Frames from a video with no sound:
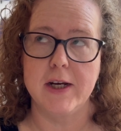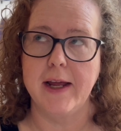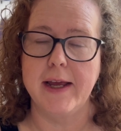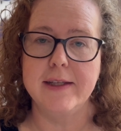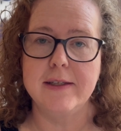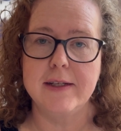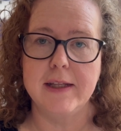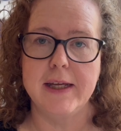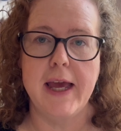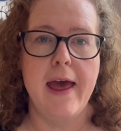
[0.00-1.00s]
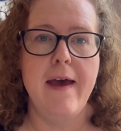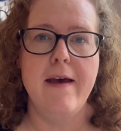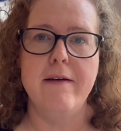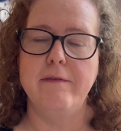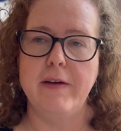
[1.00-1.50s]
I instantly
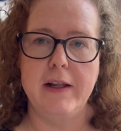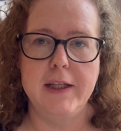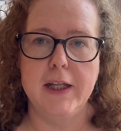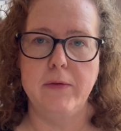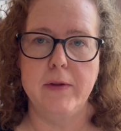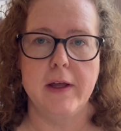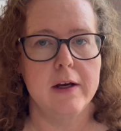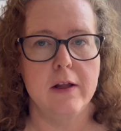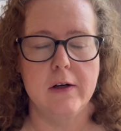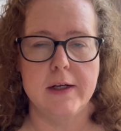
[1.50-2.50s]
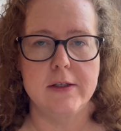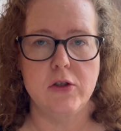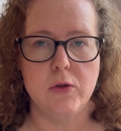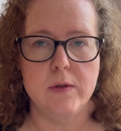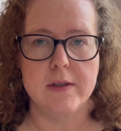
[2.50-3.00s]
fell in love with that color as
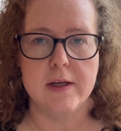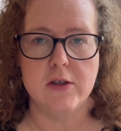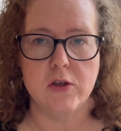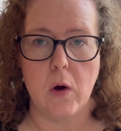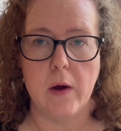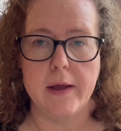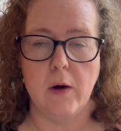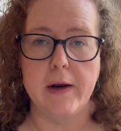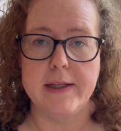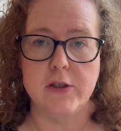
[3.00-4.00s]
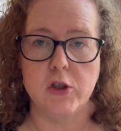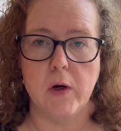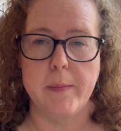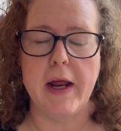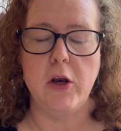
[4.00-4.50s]
soon as I saw it on
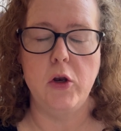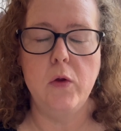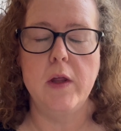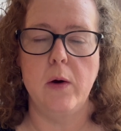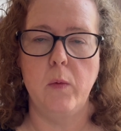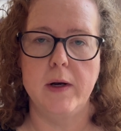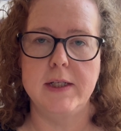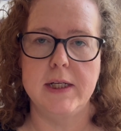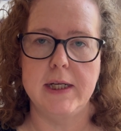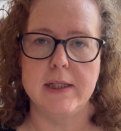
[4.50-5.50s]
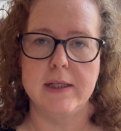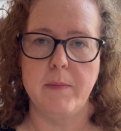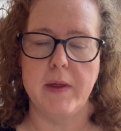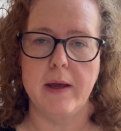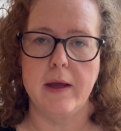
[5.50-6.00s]
Instagram, and I knew that I wanted to knit
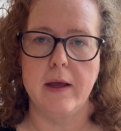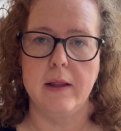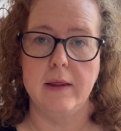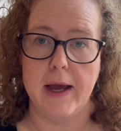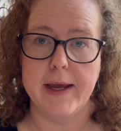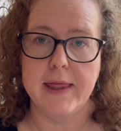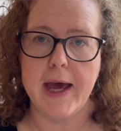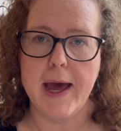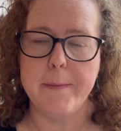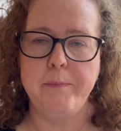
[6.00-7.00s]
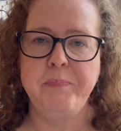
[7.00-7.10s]
something like that.